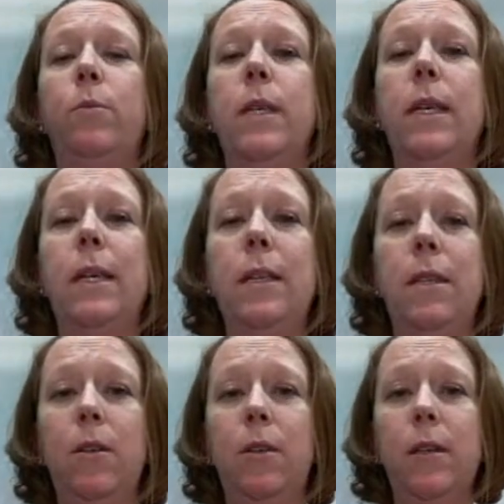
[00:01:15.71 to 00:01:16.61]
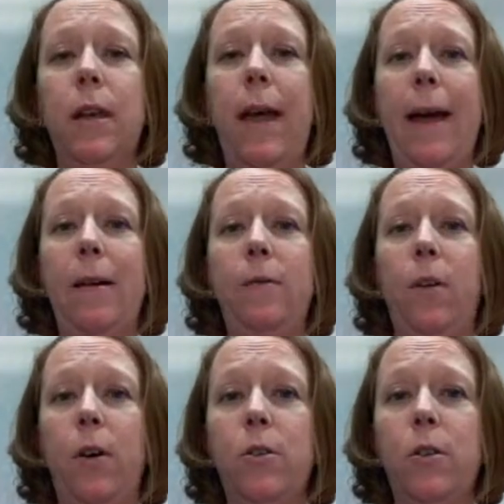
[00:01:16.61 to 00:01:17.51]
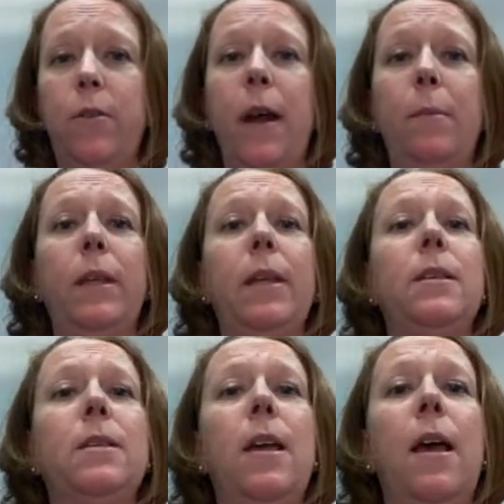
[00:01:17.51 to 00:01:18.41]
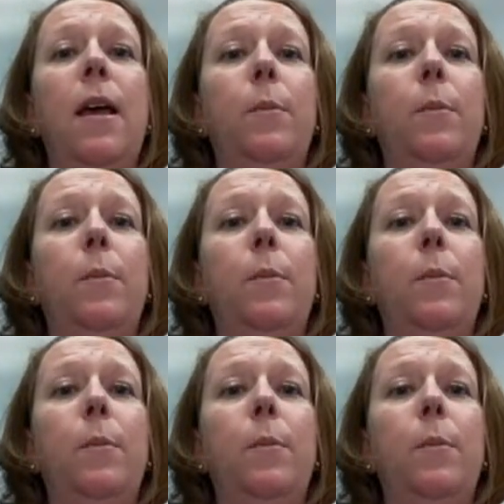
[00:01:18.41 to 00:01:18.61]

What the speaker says: It was easier to have larger families.